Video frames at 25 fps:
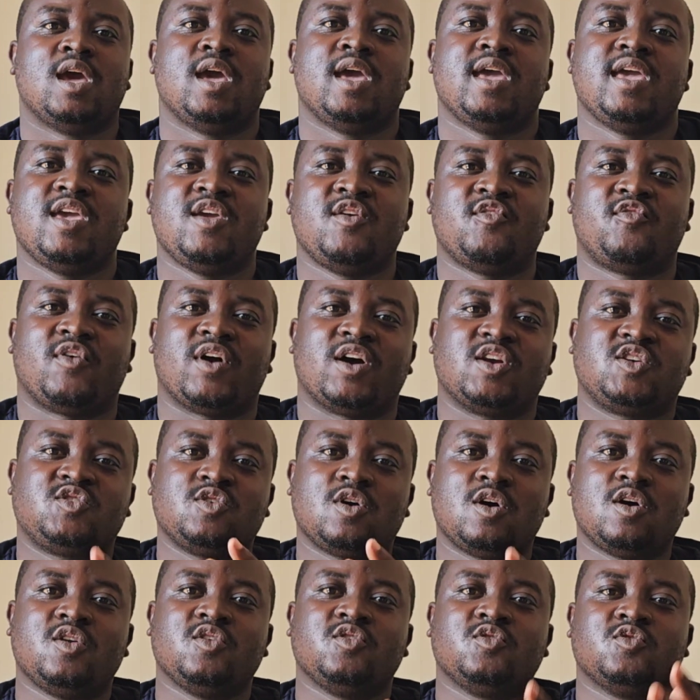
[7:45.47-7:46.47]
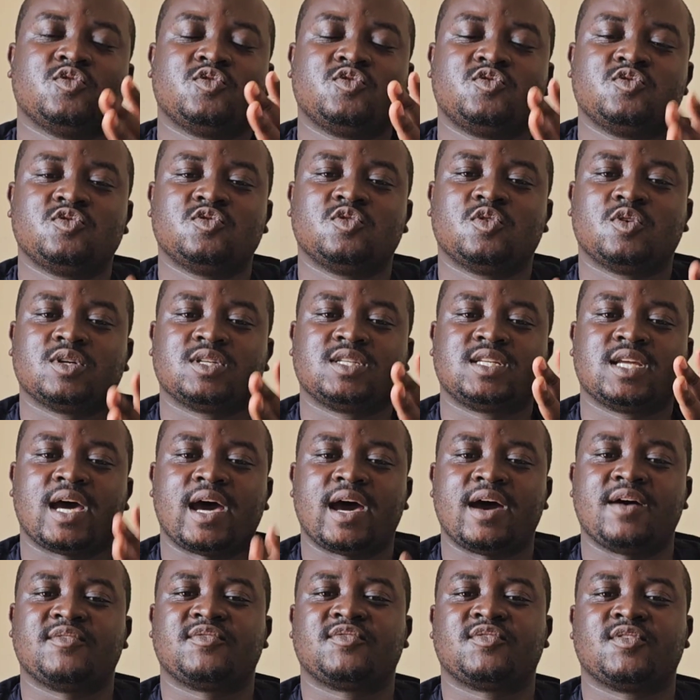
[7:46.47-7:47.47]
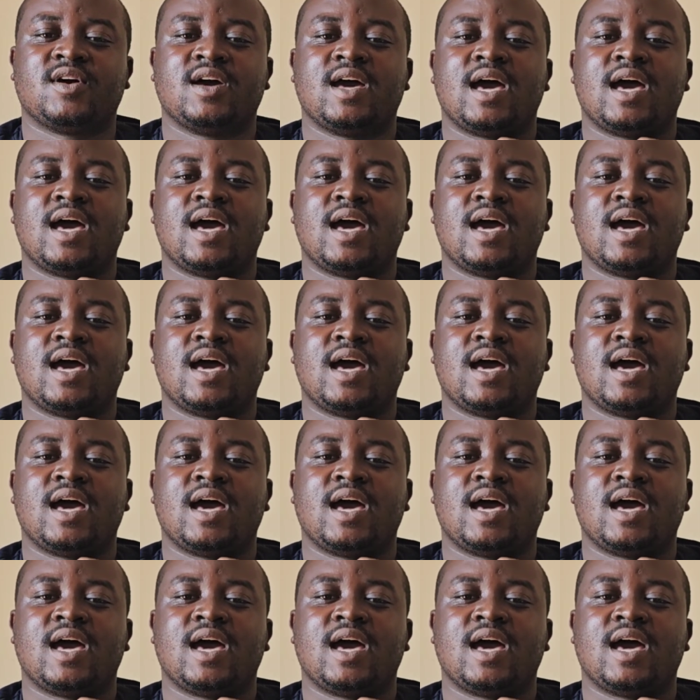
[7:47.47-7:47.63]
If at all you do not have